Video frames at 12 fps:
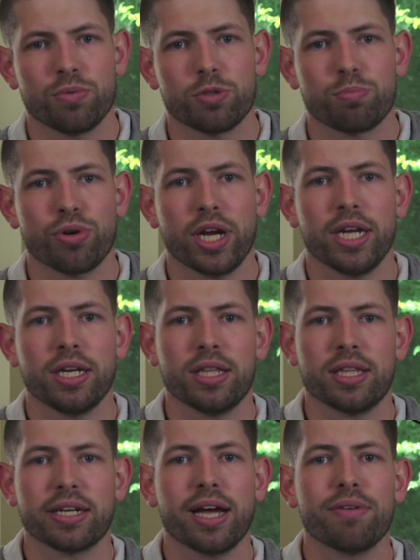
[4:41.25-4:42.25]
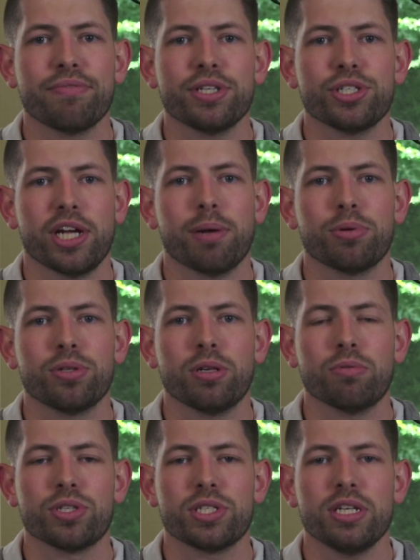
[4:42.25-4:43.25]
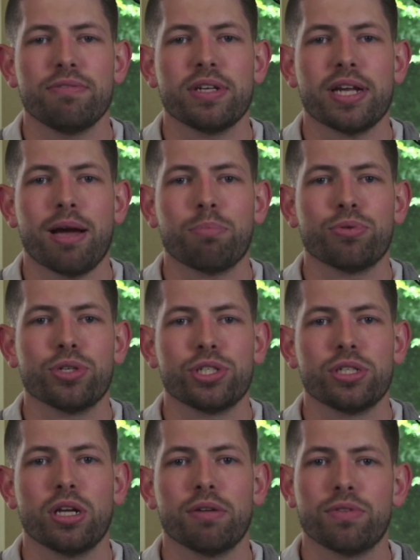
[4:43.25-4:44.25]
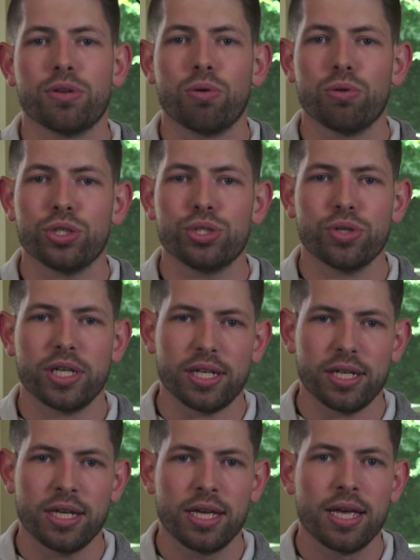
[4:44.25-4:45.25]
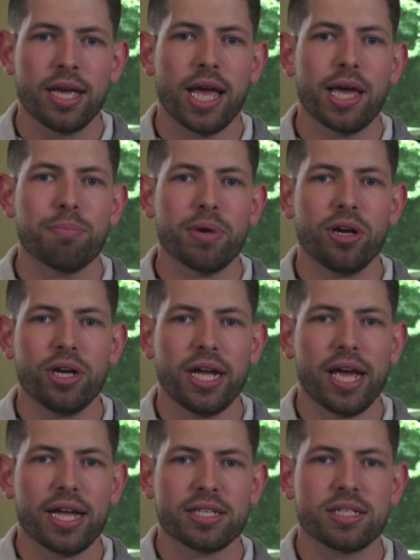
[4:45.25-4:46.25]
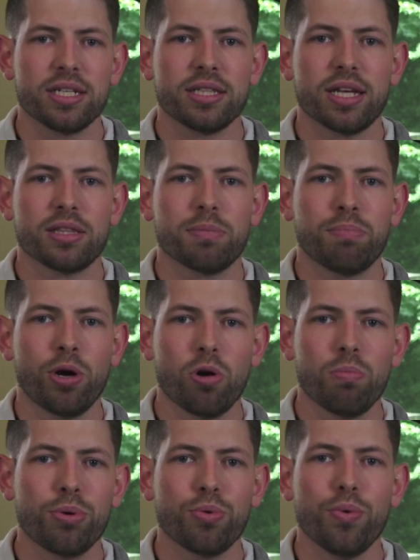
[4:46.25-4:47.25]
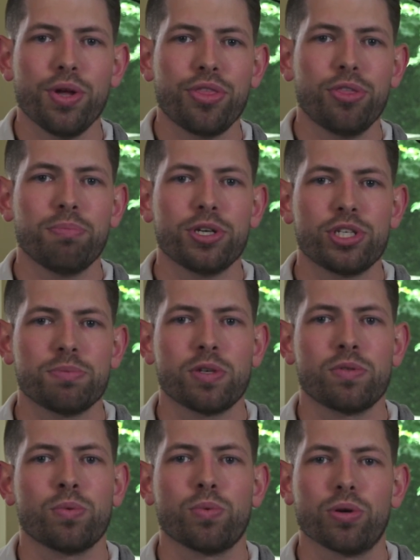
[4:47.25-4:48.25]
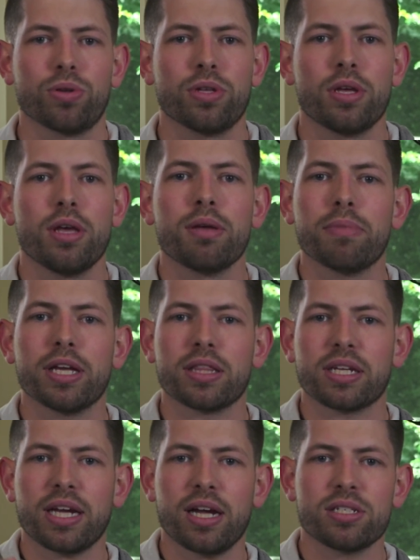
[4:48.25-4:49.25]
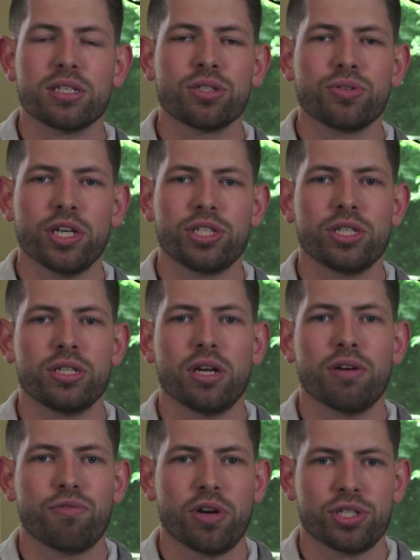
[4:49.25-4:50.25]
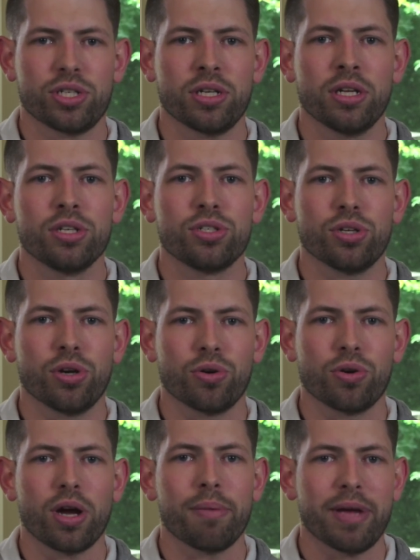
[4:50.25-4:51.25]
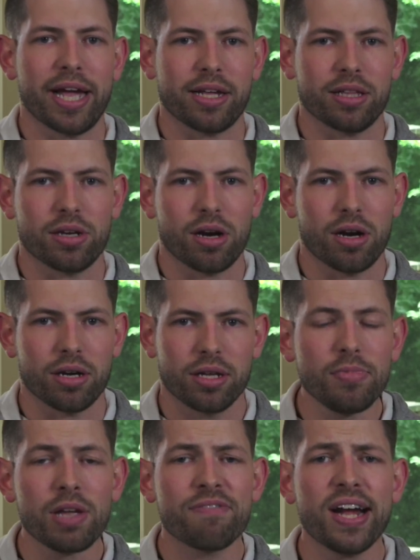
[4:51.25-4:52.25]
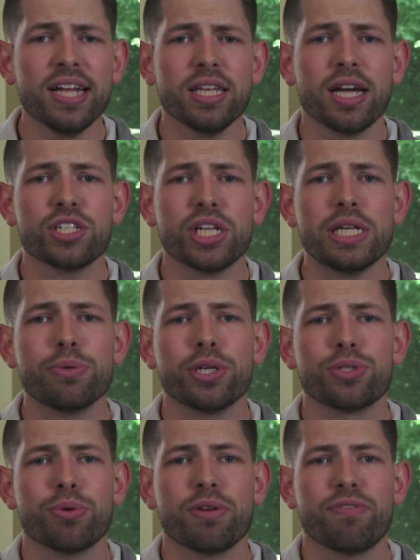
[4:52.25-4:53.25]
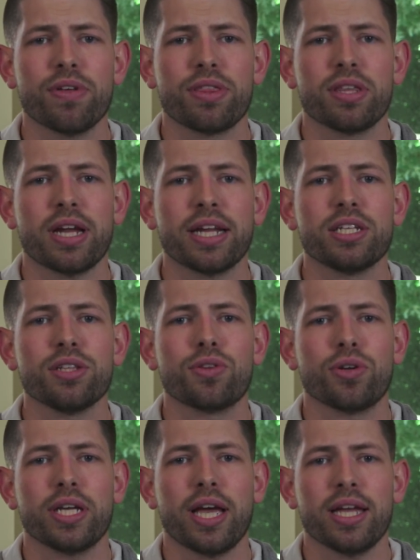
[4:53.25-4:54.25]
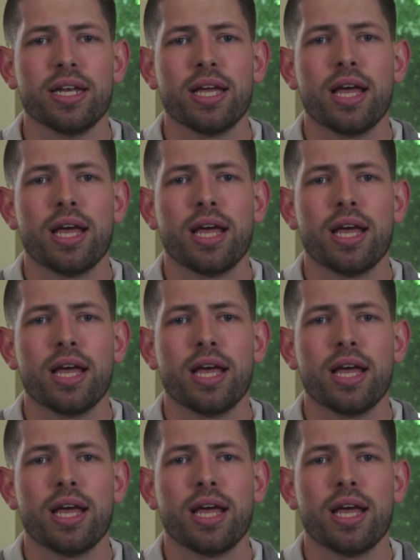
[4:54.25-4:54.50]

was praying in the convent chapel and received an apparition of the Holy Trinity, and Mary asking that the Pope, with the bishops of the world, make the consecration of Russia to her Immaculate Heart. Finally, on January 25th, 1938,